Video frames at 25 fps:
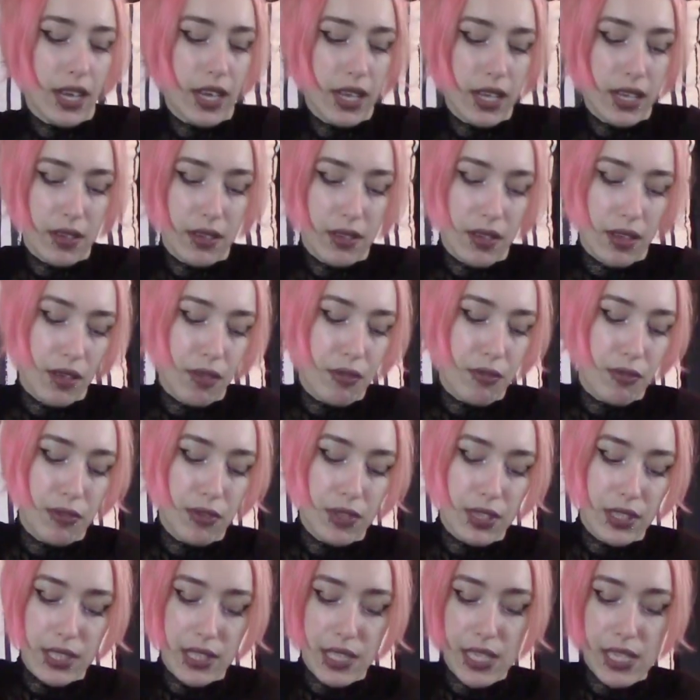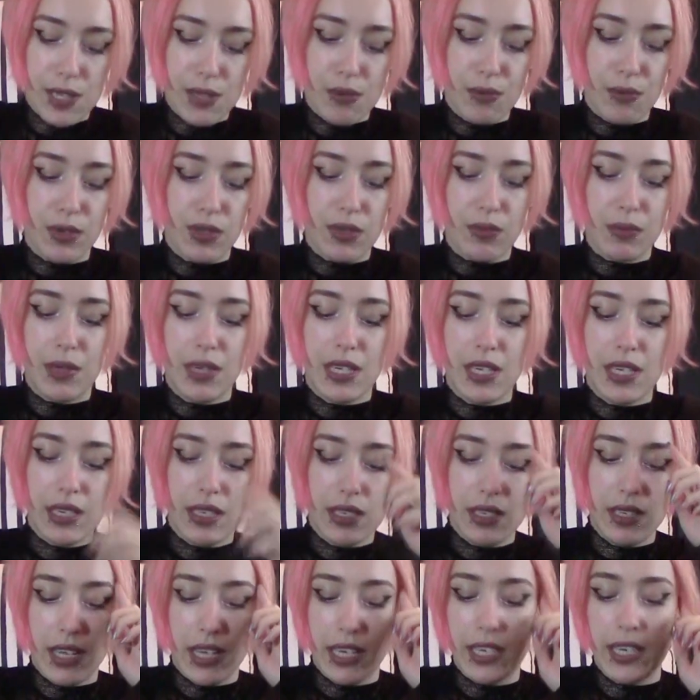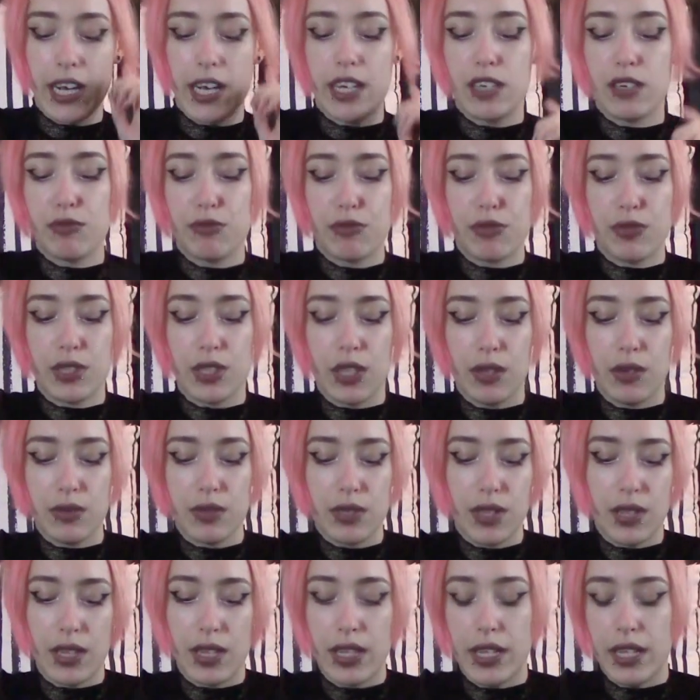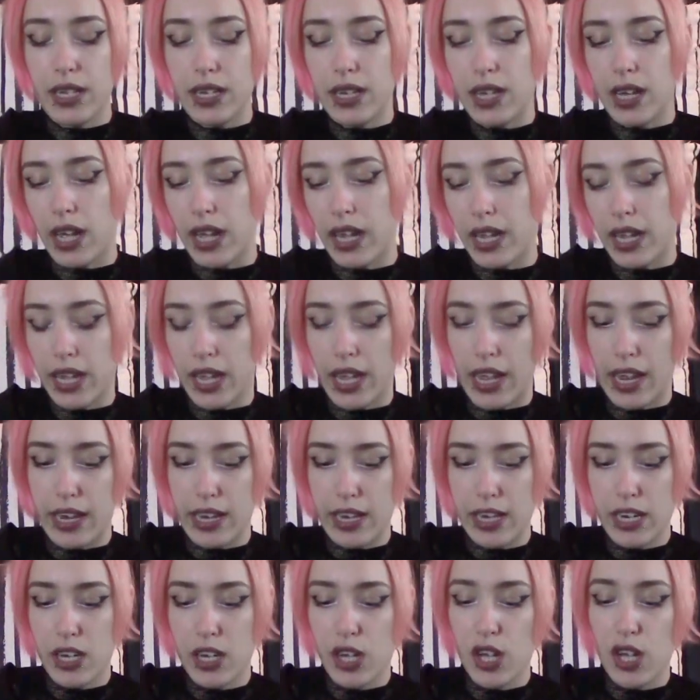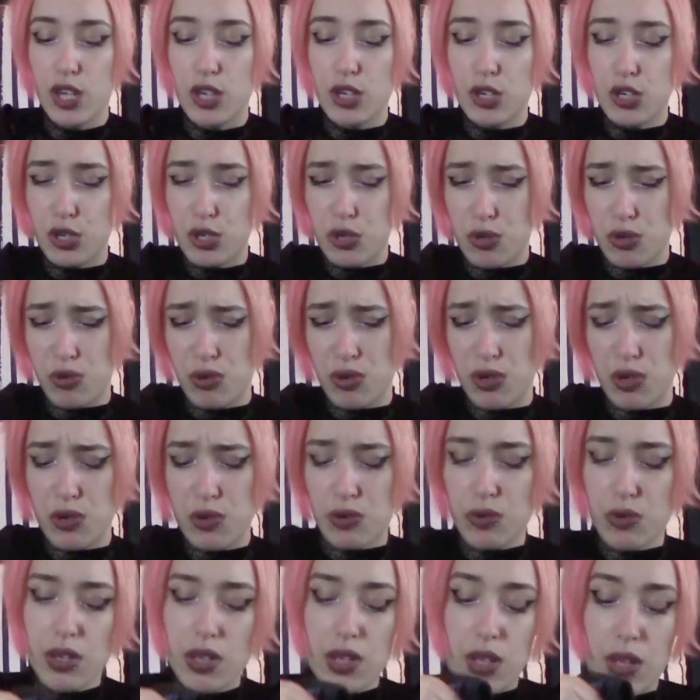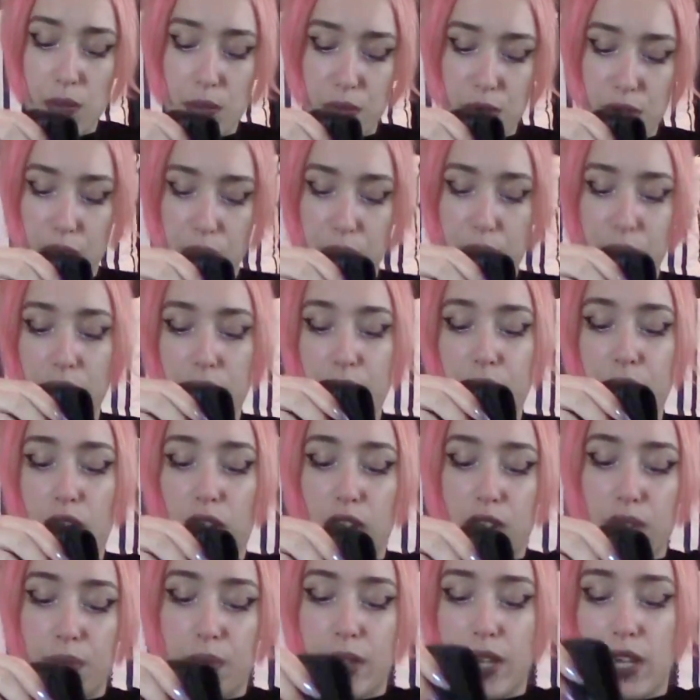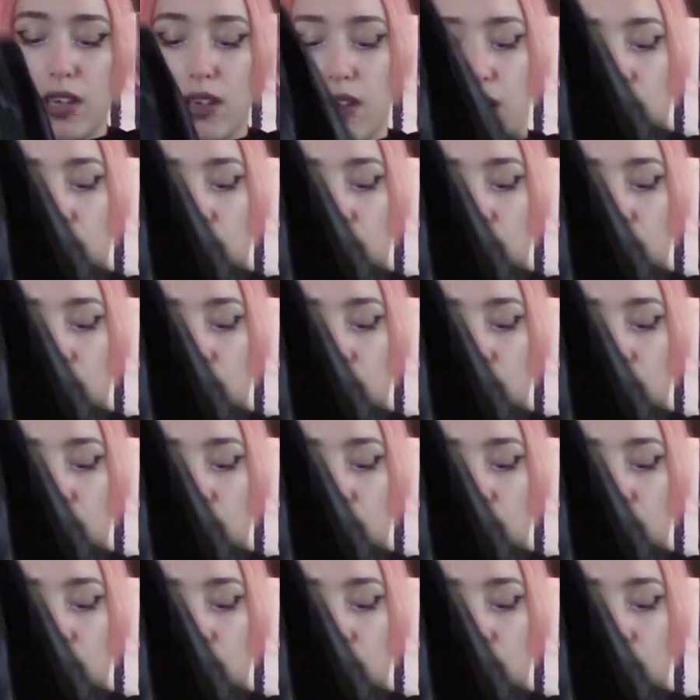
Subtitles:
I feel this won't be that kind of cloth that I can show you properly without being